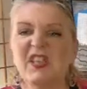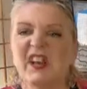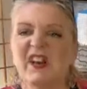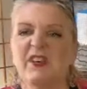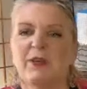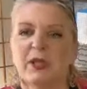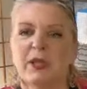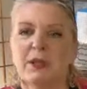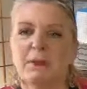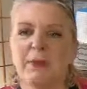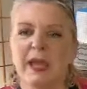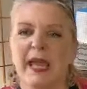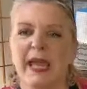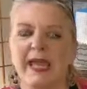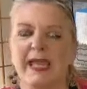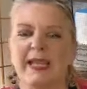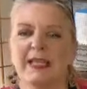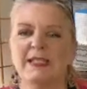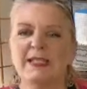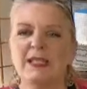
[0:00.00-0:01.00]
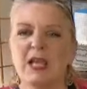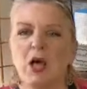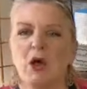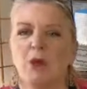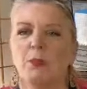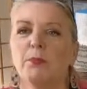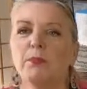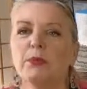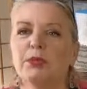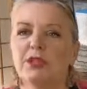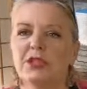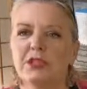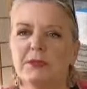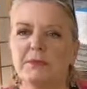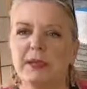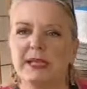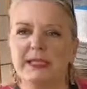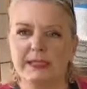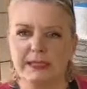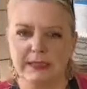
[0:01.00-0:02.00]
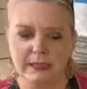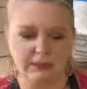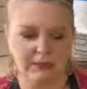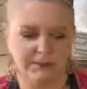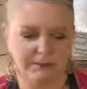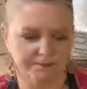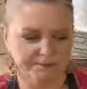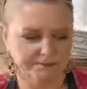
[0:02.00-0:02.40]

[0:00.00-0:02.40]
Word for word: I don't get my hands all mushy messy.